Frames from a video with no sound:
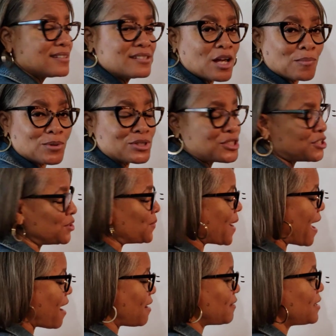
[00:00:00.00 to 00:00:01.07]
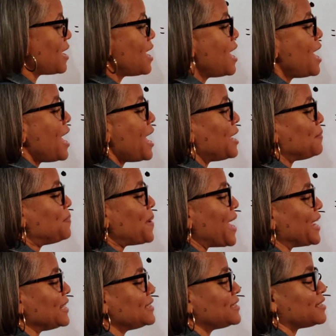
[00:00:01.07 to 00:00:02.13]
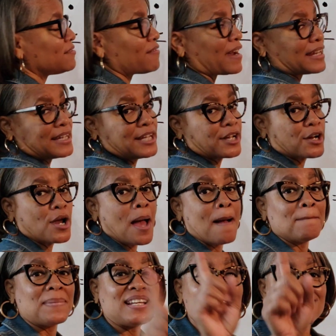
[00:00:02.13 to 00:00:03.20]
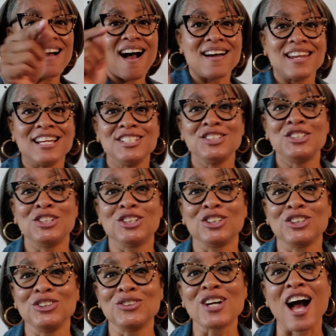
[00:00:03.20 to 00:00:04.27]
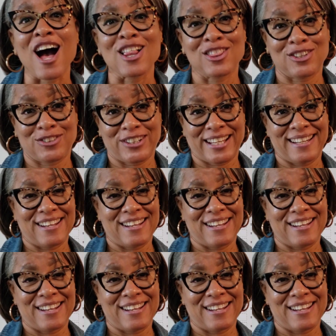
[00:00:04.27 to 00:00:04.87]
the number 2 out and paste it right here, but not until you color it,